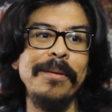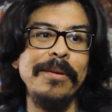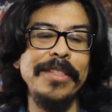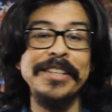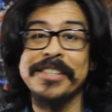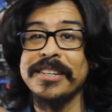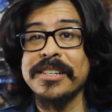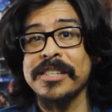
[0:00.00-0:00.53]

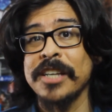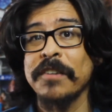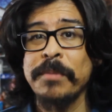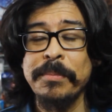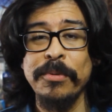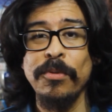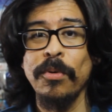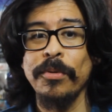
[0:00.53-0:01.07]
That's gonna suck for
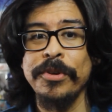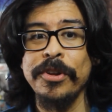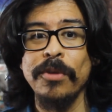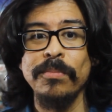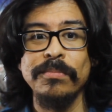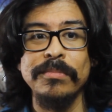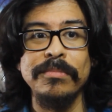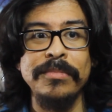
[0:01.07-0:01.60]
people who
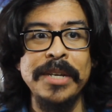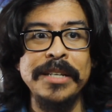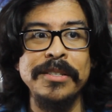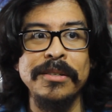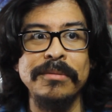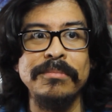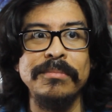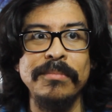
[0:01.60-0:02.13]
are, need
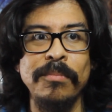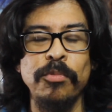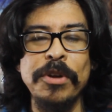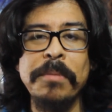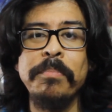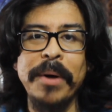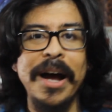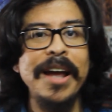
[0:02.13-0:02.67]
to
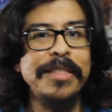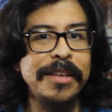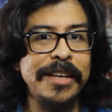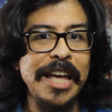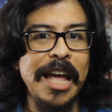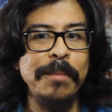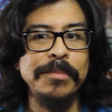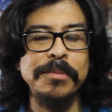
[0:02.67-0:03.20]
rebuy the
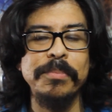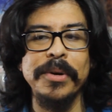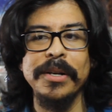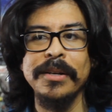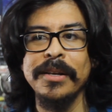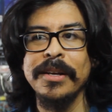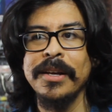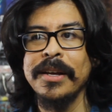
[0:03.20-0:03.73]
games, but